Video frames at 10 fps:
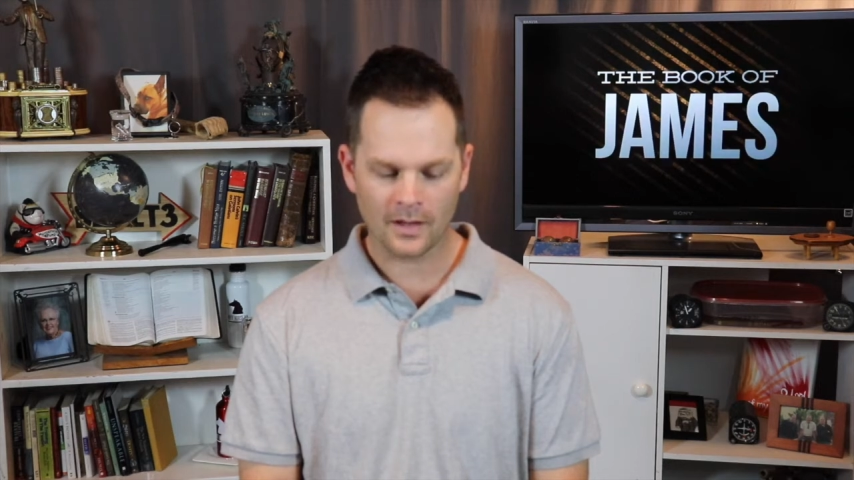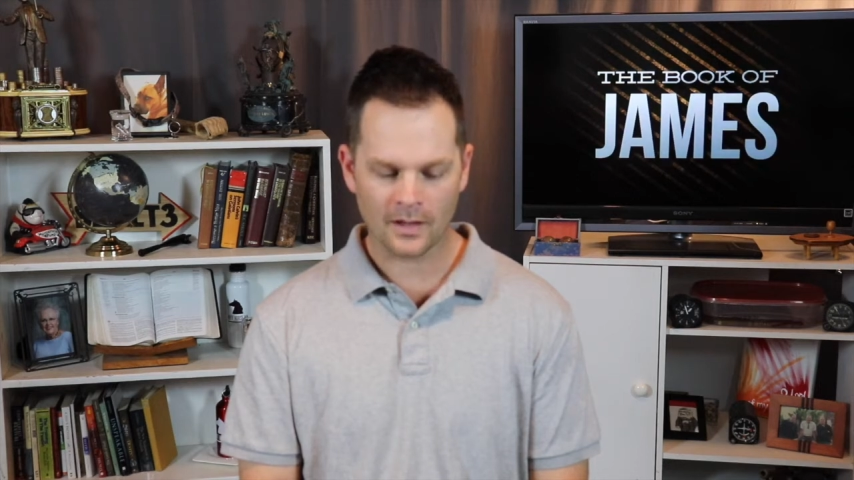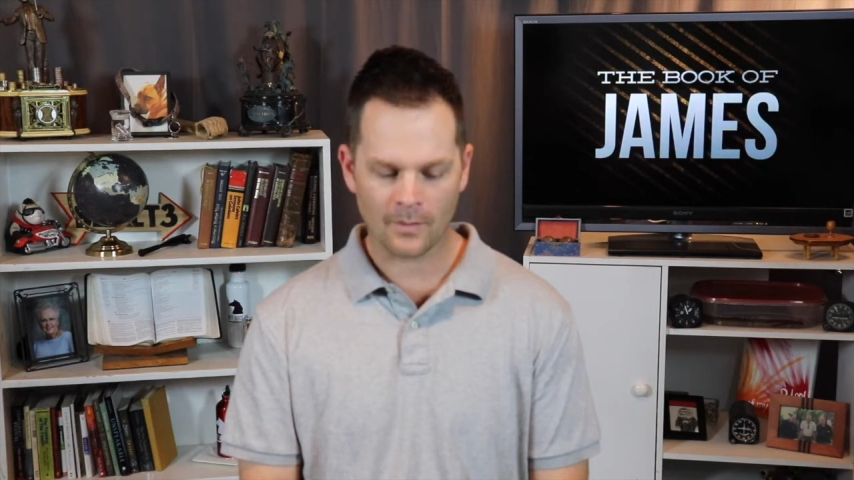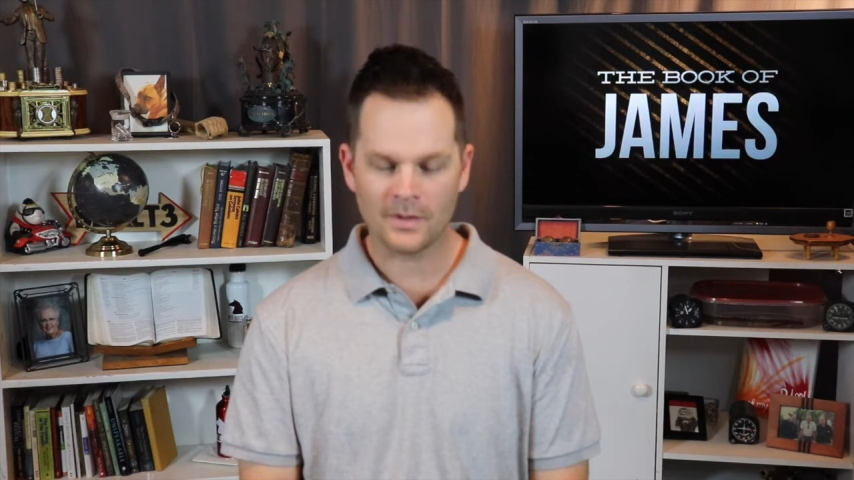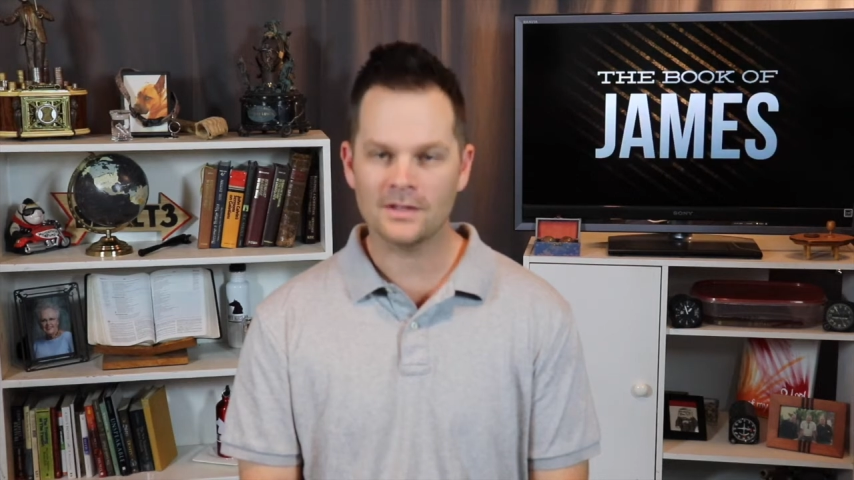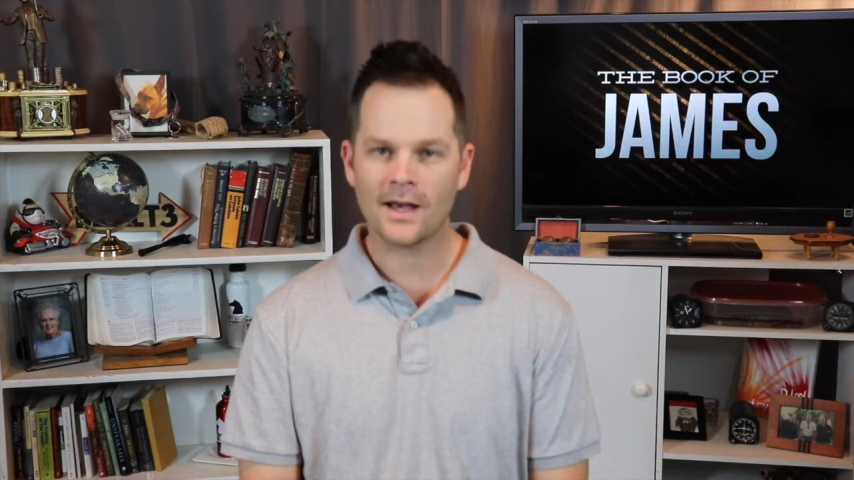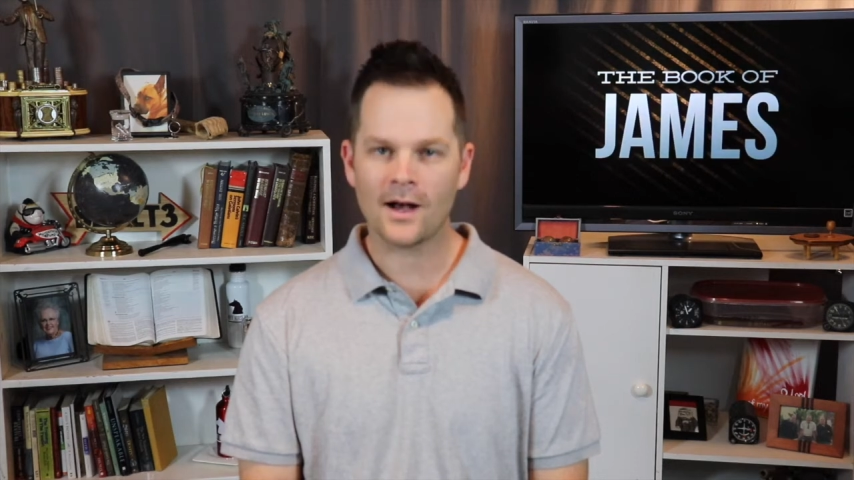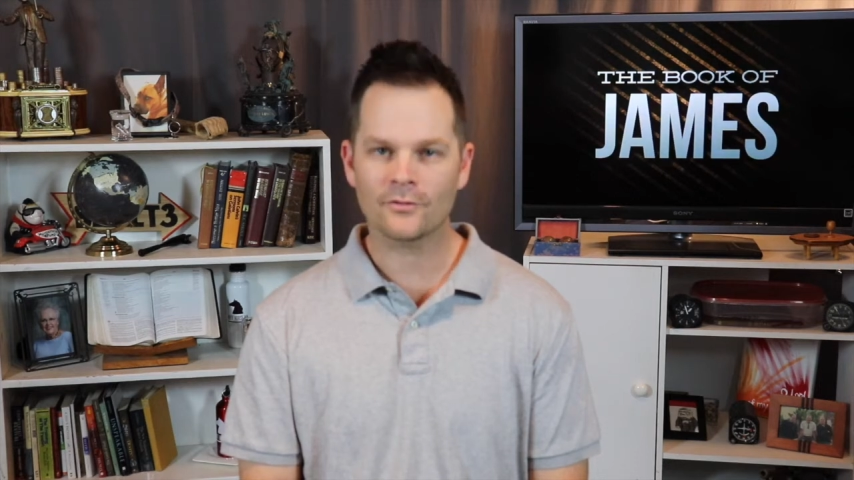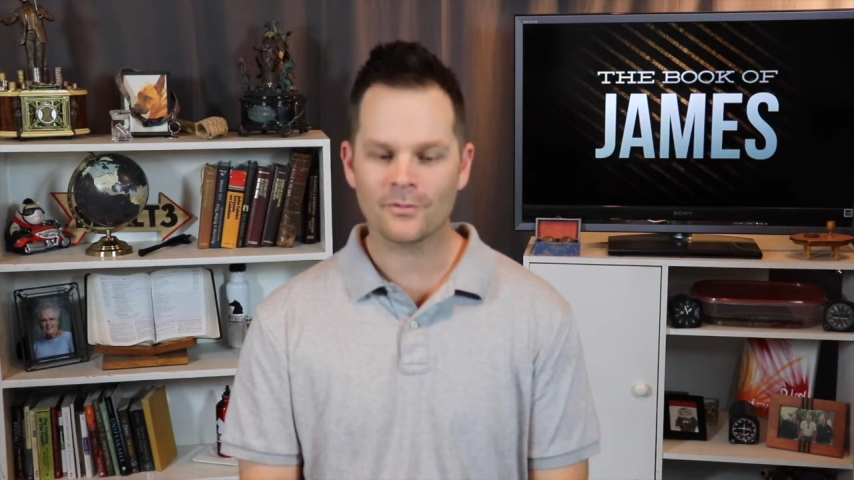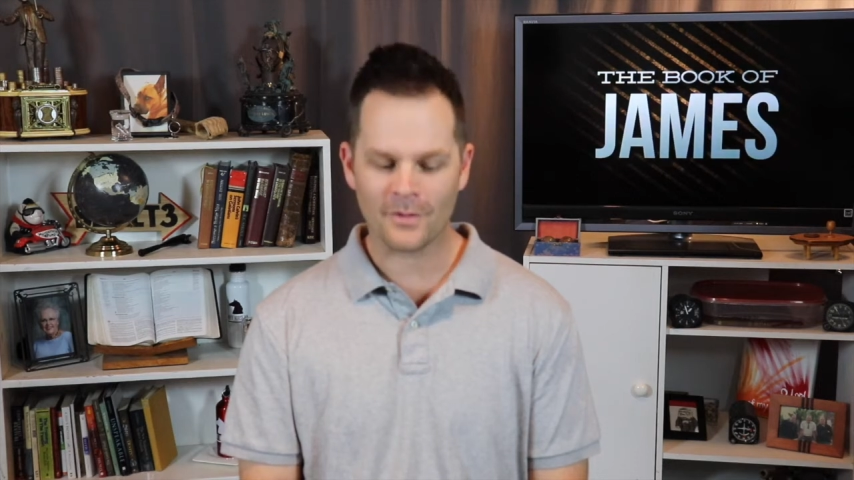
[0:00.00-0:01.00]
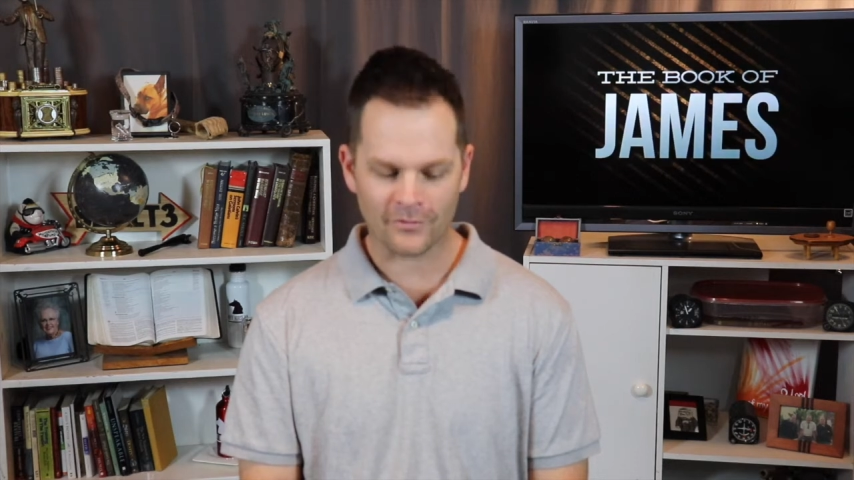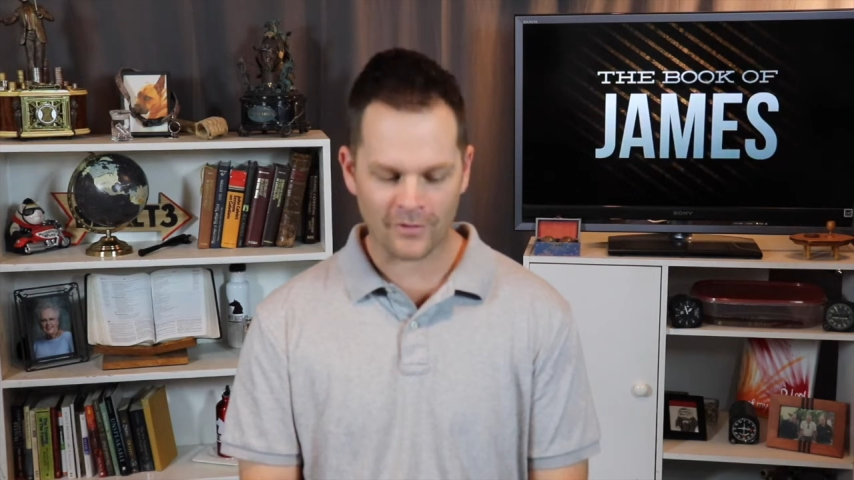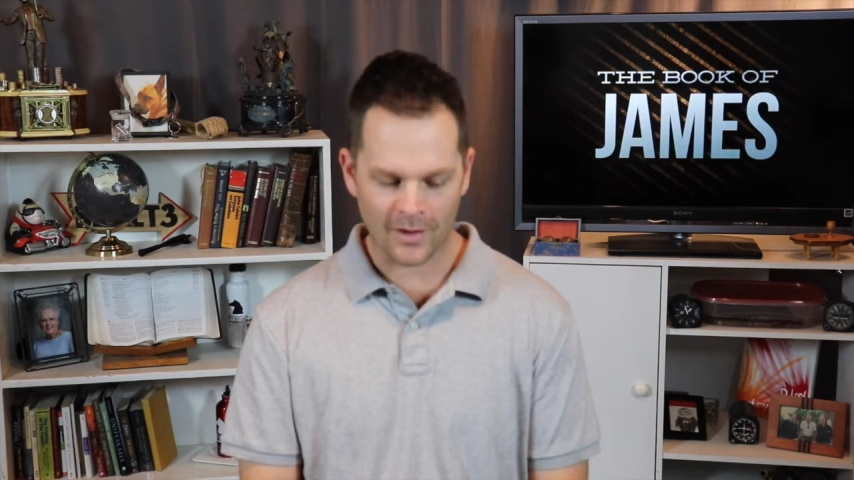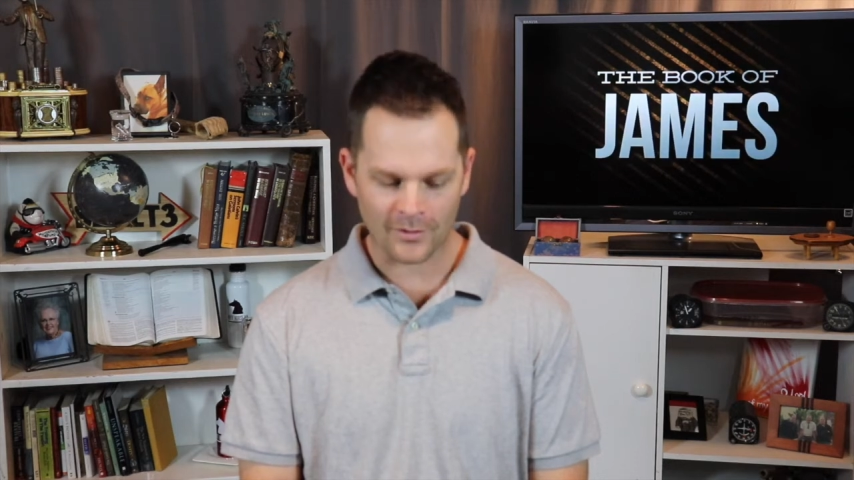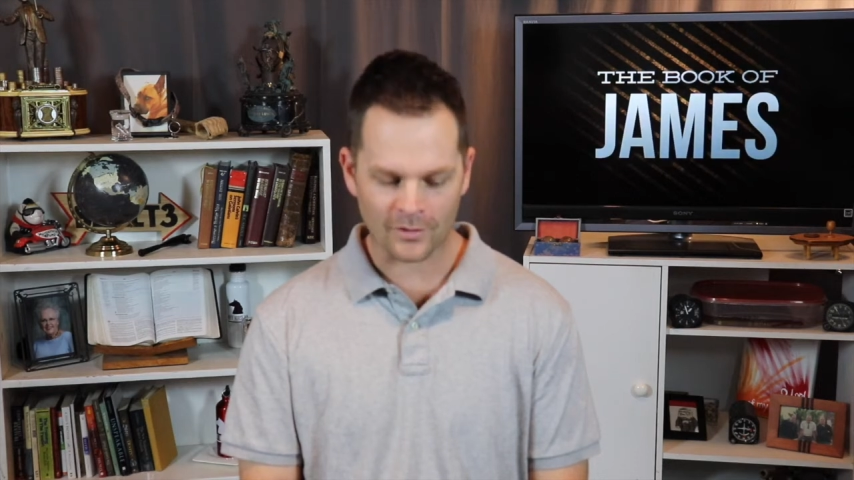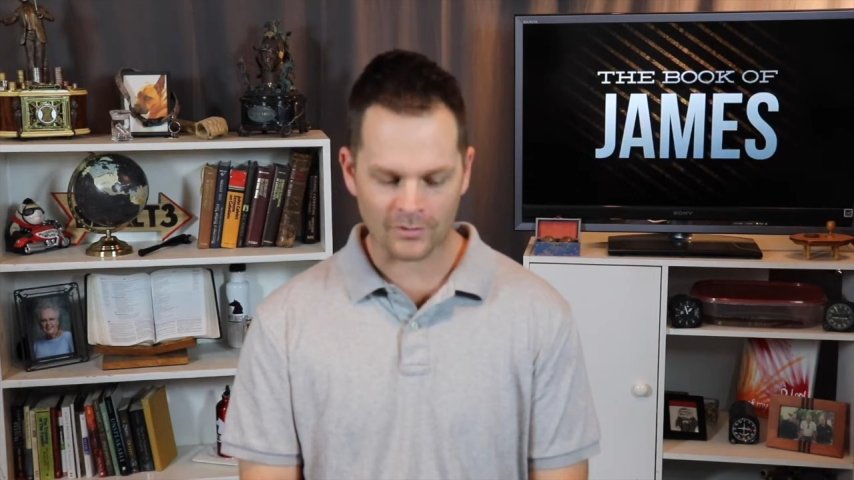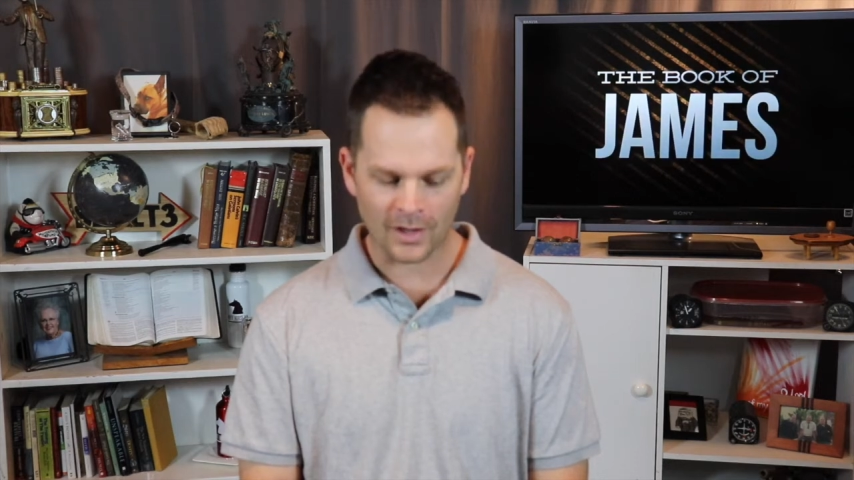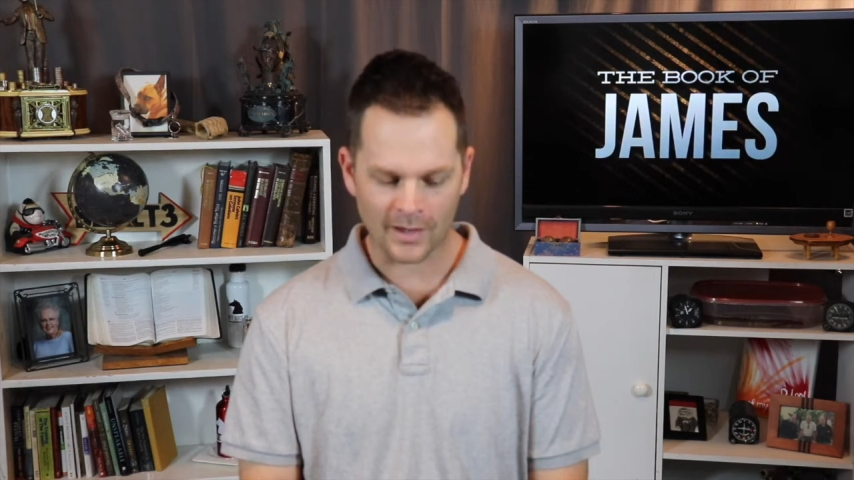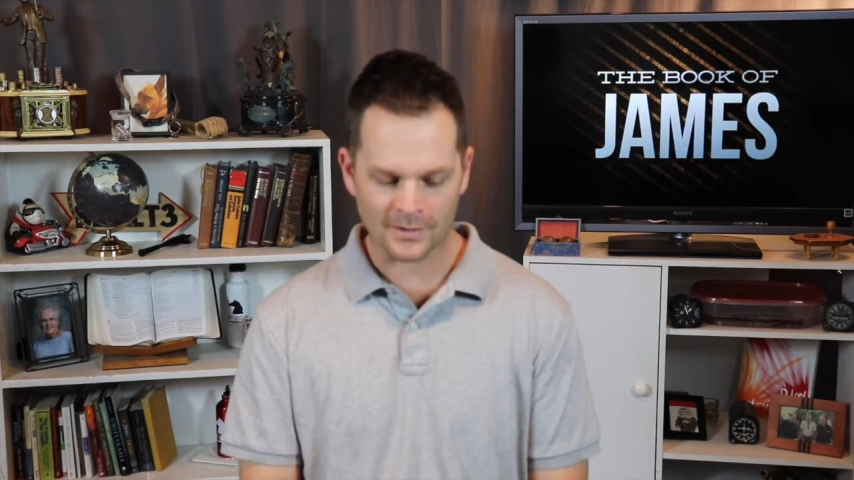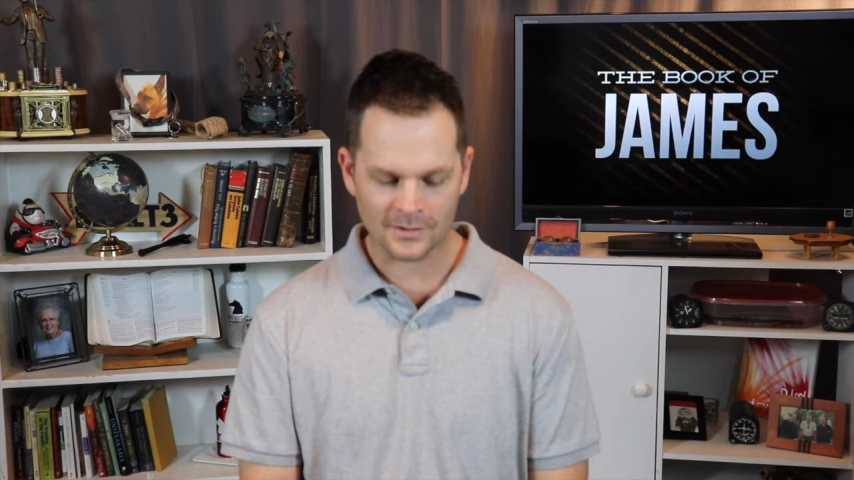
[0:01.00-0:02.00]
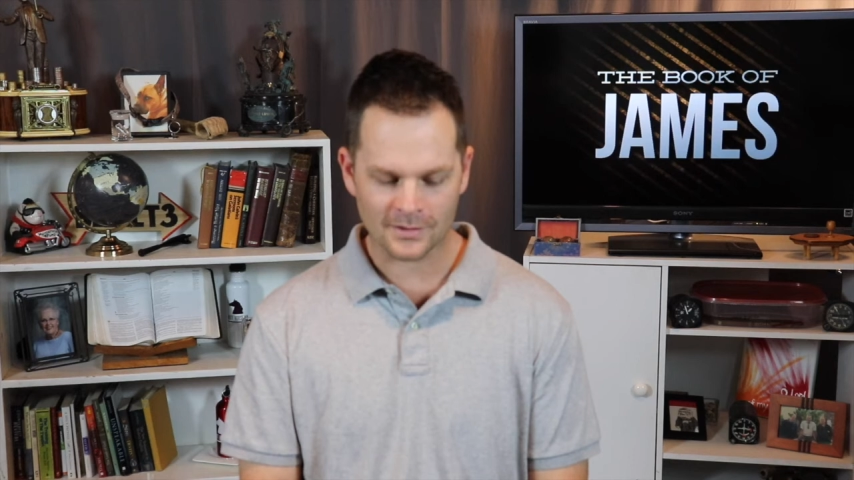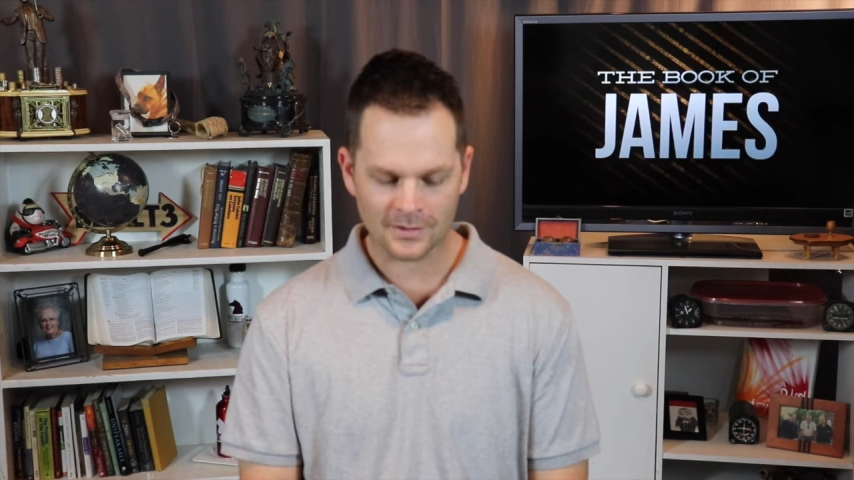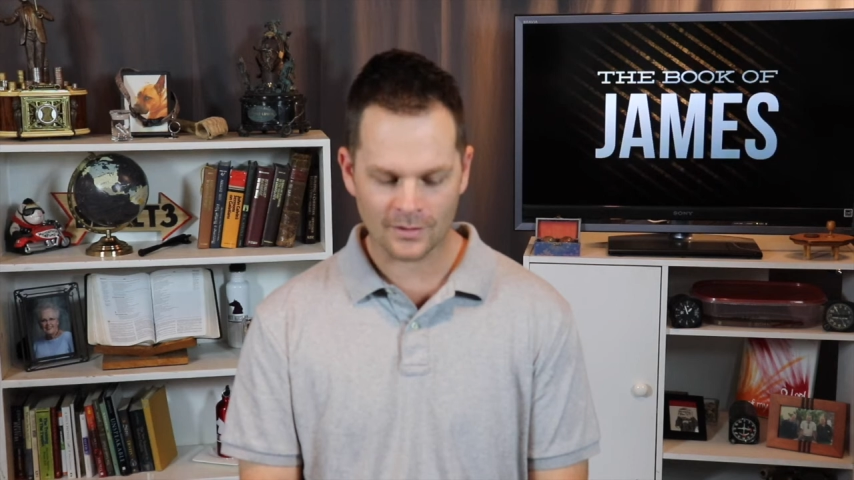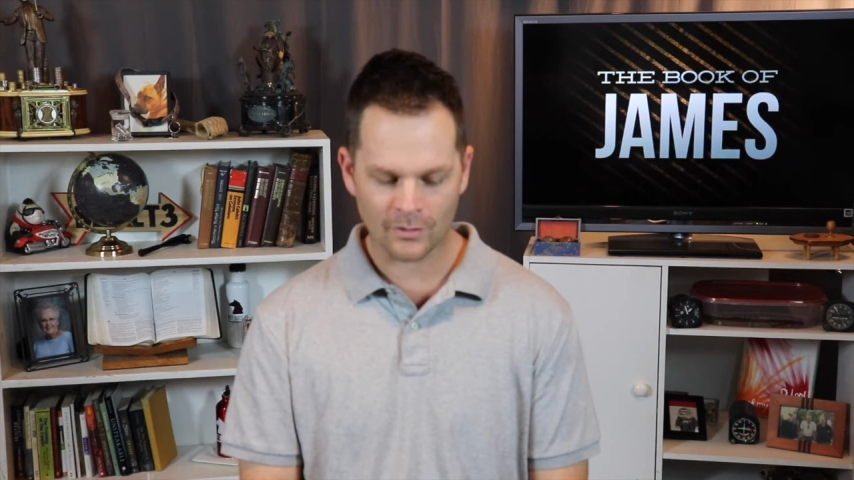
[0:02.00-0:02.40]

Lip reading: coming down from the Father of lights,